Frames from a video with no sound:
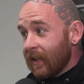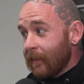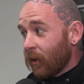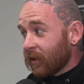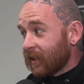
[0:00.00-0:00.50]

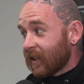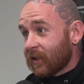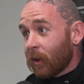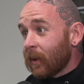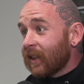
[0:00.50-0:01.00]
the most
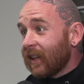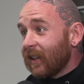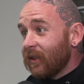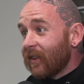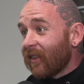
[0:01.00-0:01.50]
disturbing
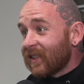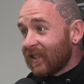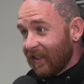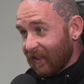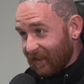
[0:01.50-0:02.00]
thing you've ever
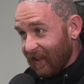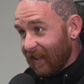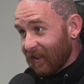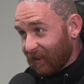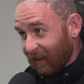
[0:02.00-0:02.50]
seen
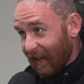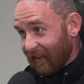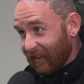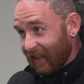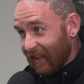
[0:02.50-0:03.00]
in your
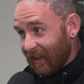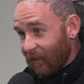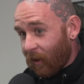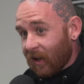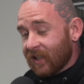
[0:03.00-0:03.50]
life.
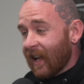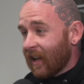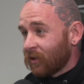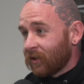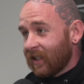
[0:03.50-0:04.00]
Watch
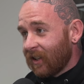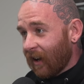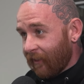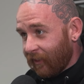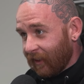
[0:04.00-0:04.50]
National
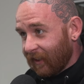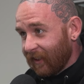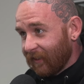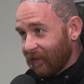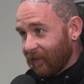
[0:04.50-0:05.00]
Geographic
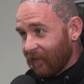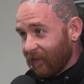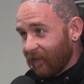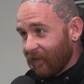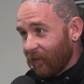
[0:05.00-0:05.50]

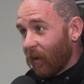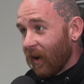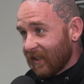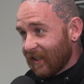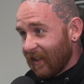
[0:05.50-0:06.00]

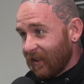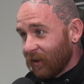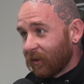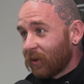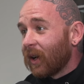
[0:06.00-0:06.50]
once and
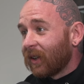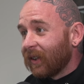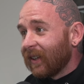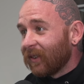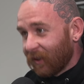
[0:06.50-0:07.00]
you'll
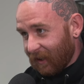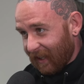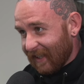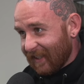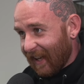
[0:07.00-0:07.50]
quickly realize